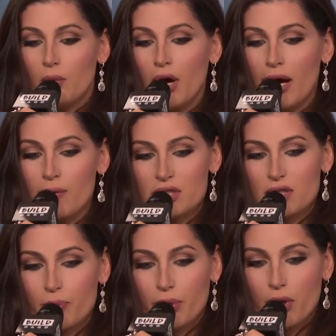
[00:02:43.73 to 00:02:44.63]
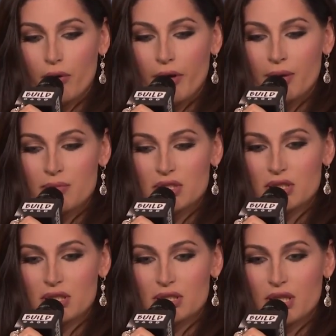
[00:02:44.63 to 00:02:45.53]
well i was so programmed to
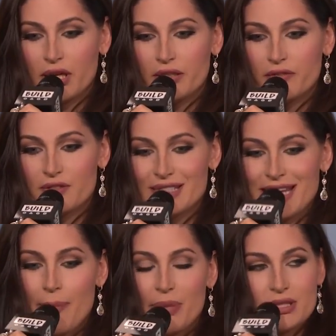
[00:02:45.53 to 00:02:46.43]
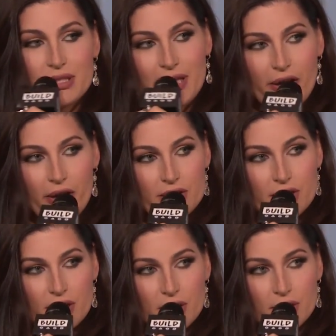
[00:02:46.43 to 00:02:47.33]
just kind of snap into
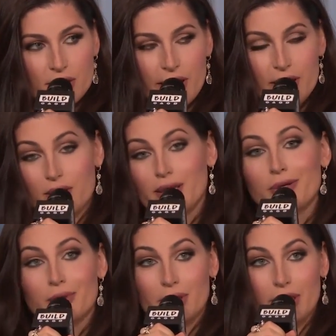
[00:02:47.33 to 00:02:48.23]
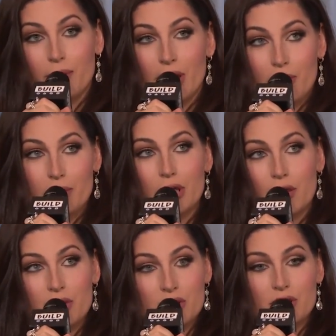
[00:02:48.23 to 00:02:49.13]
character like literally when i would
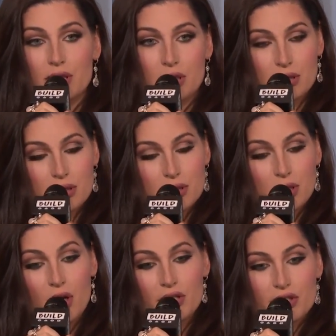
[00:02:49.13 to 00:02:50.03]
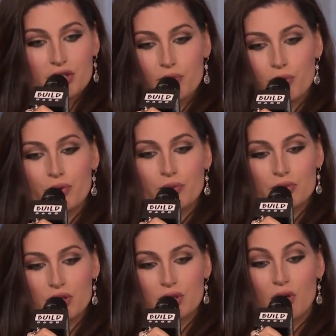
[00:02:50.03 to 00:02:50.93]
go into the audition room
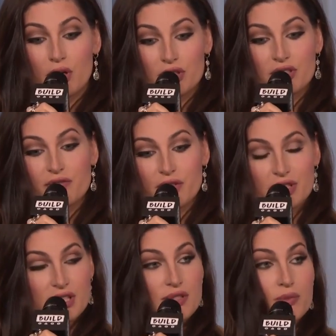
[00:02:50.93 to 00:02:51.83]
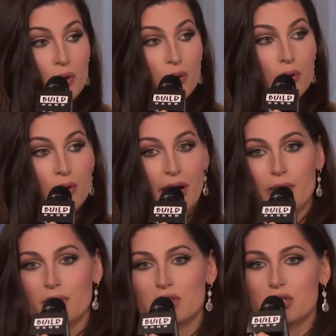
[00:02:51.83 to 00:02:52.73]
to audition for a cis role
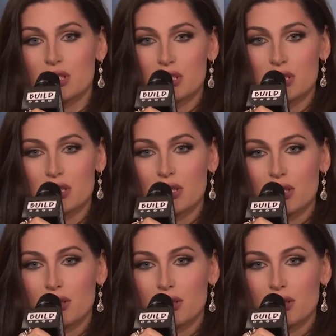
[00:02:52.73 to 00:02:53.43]
i would just